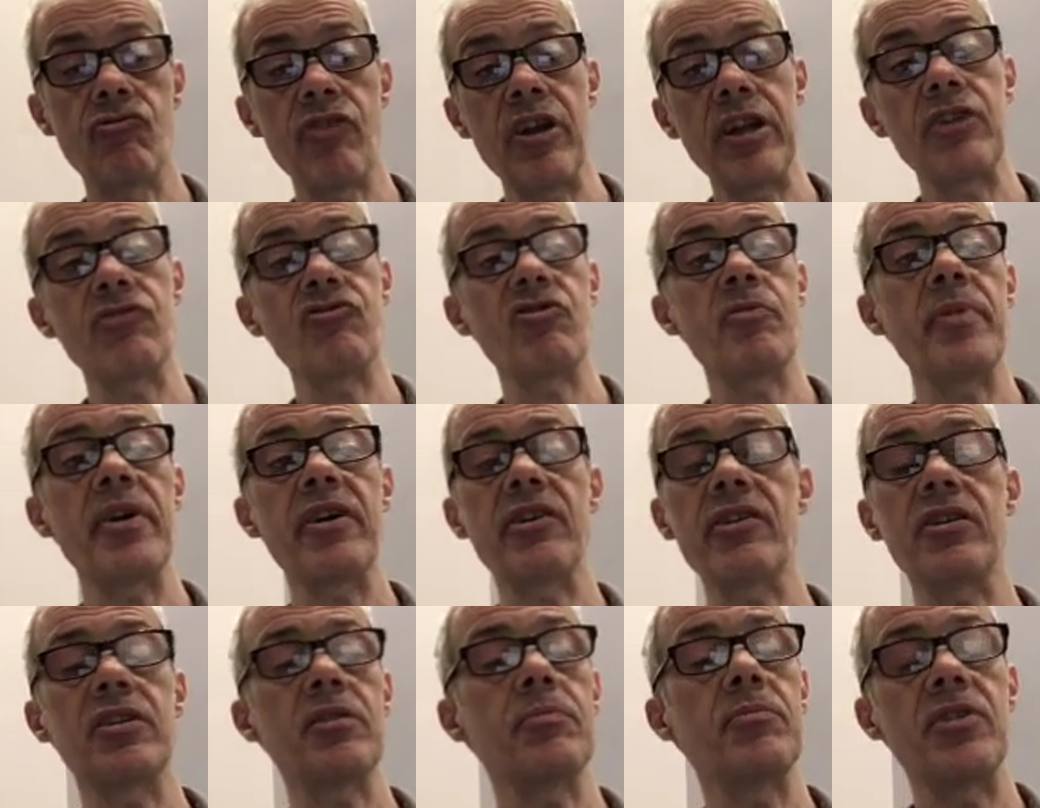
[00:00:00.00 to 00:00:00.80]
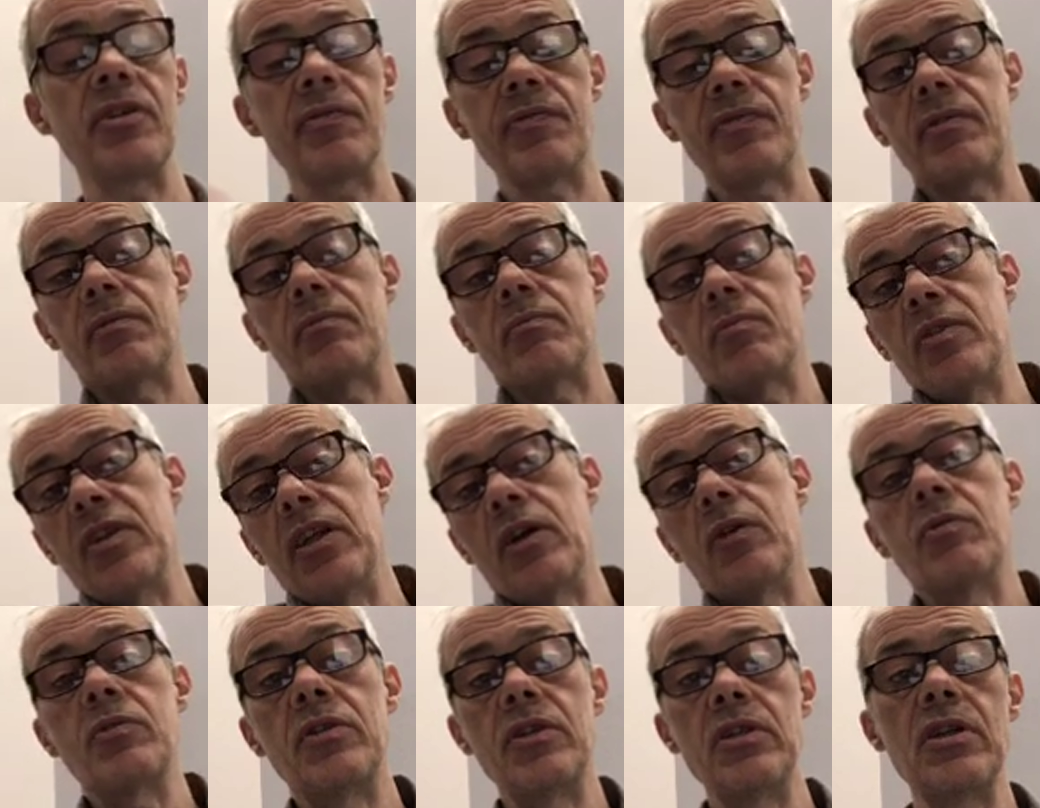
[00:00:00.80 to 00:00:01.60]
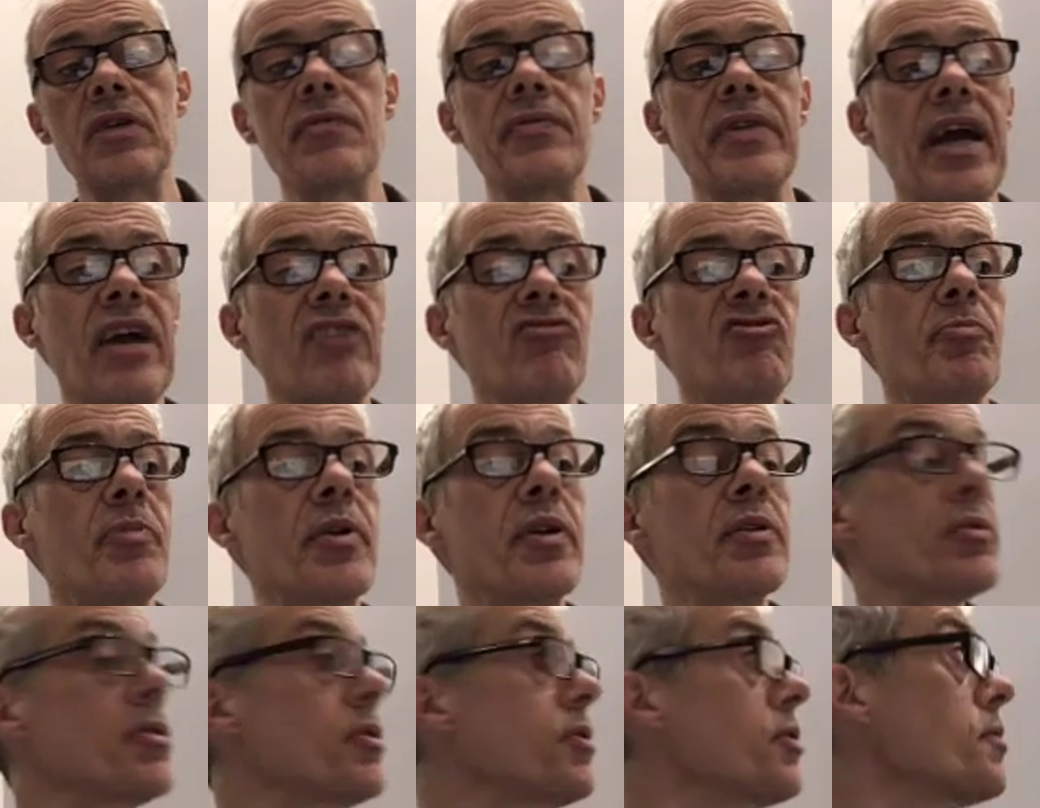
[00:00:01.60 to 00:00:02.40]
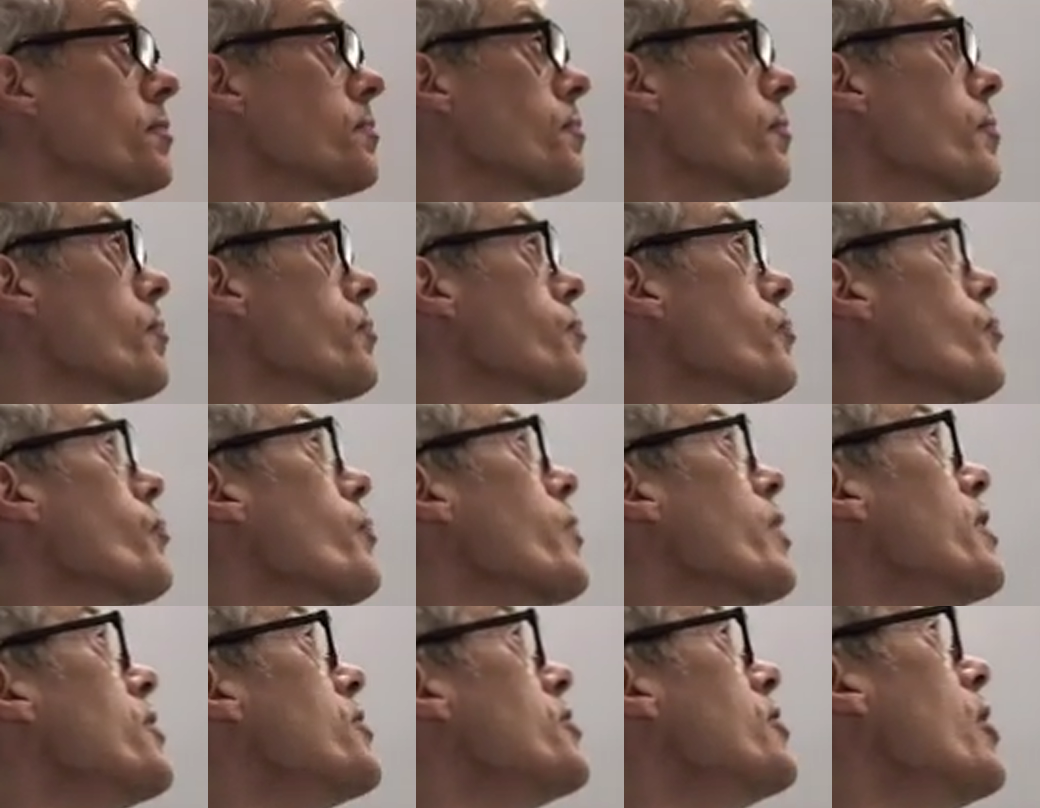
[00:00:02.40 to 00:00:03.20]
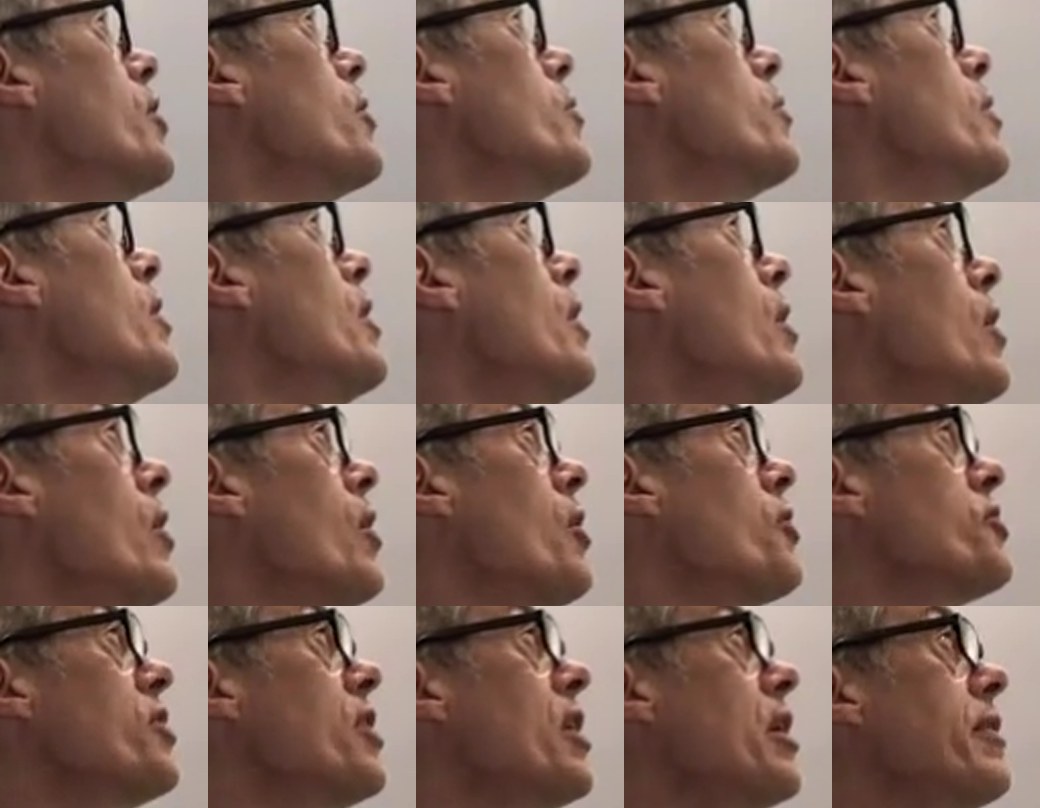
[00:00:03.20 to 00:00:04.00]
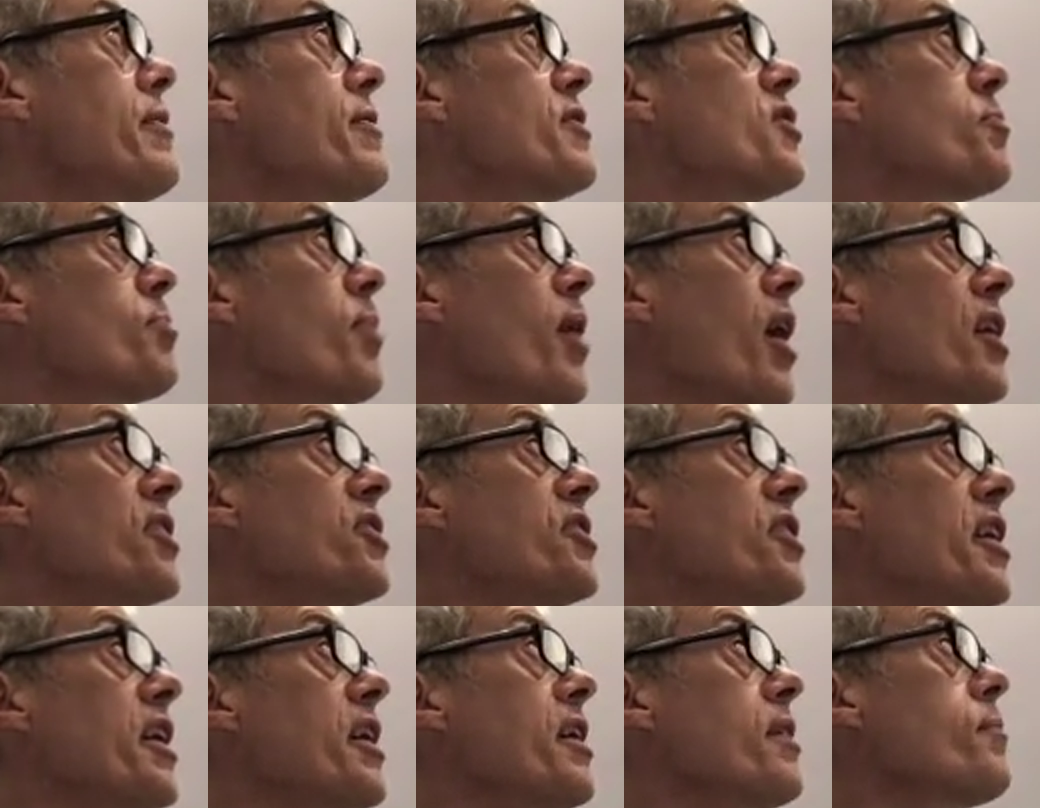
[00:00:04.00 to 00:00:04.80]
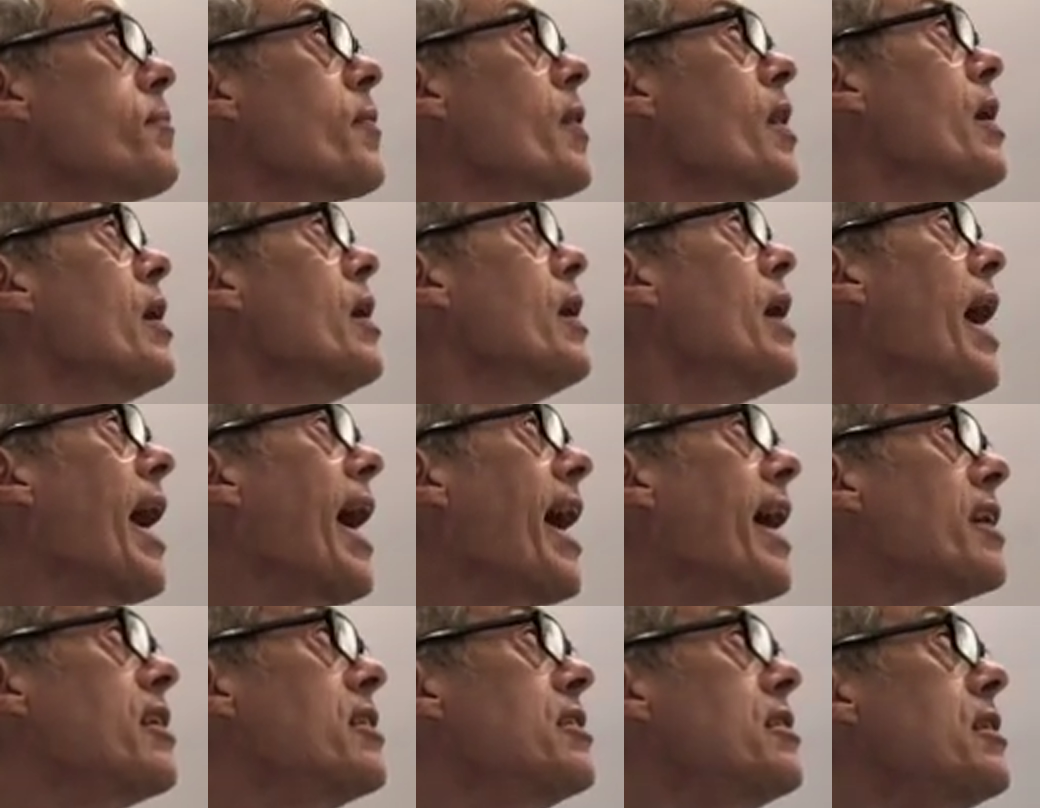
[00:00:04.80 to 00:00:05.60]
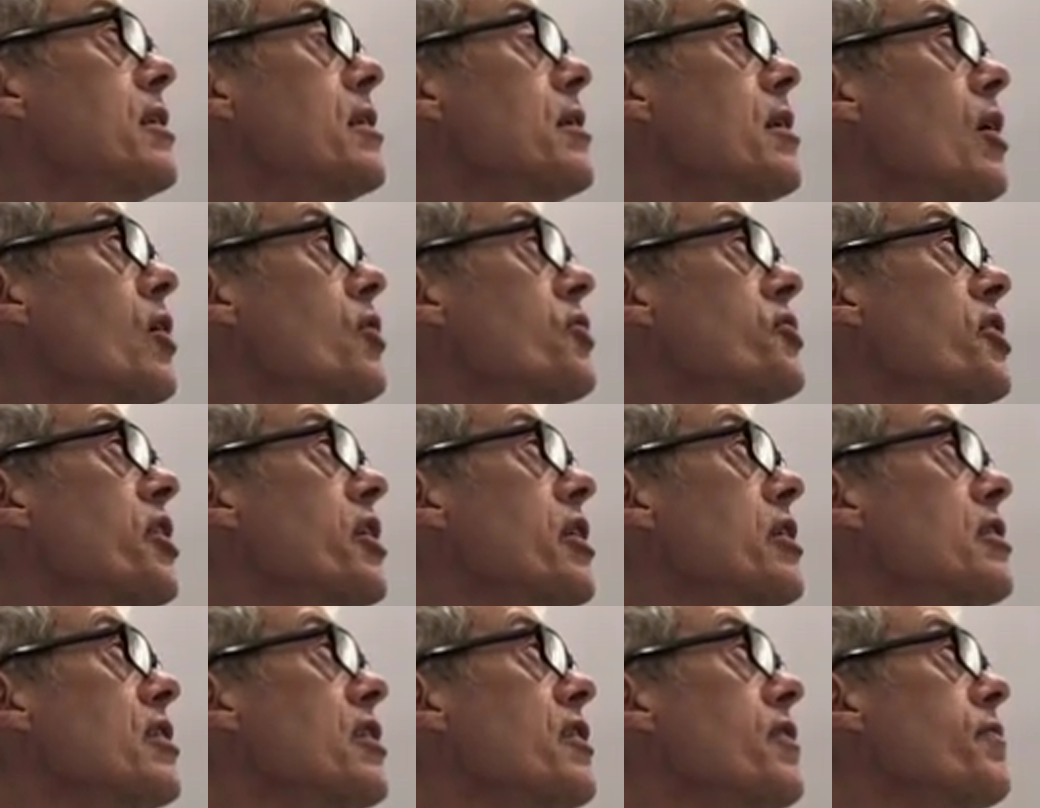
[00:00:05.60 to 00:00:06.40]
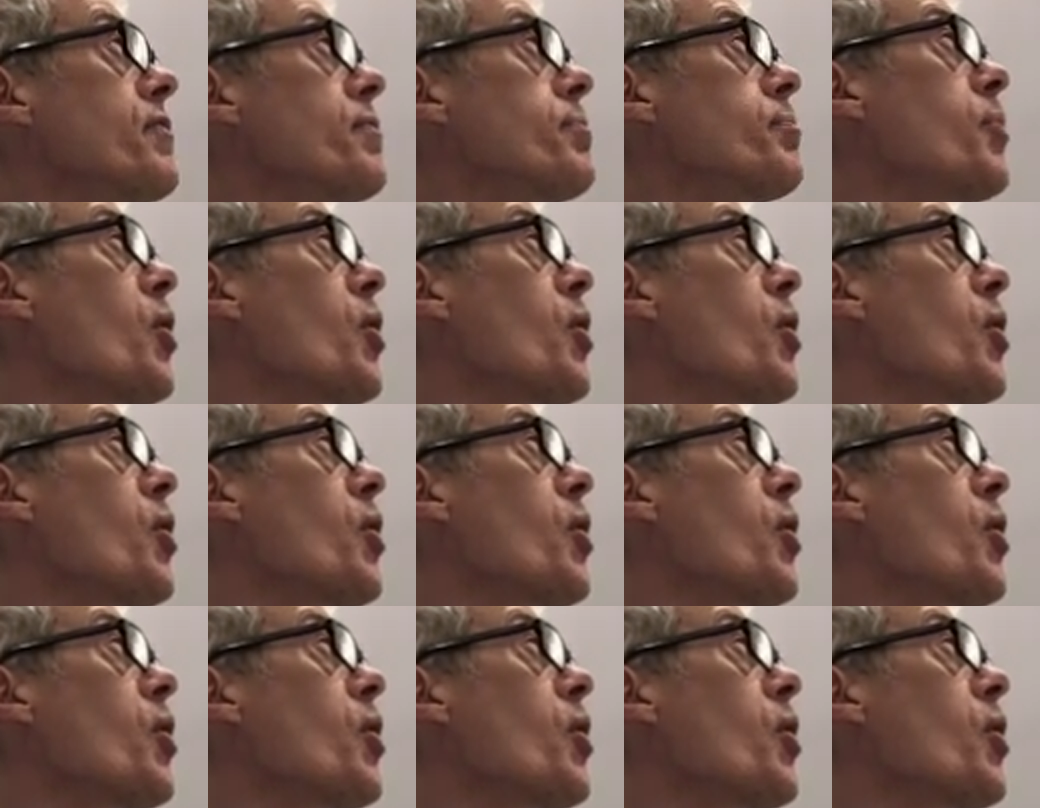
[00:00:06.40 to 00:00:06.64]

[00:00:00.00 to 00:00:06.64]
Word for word: regulatory mechanism, different, you know, different attributes. So alternative splicing and alternative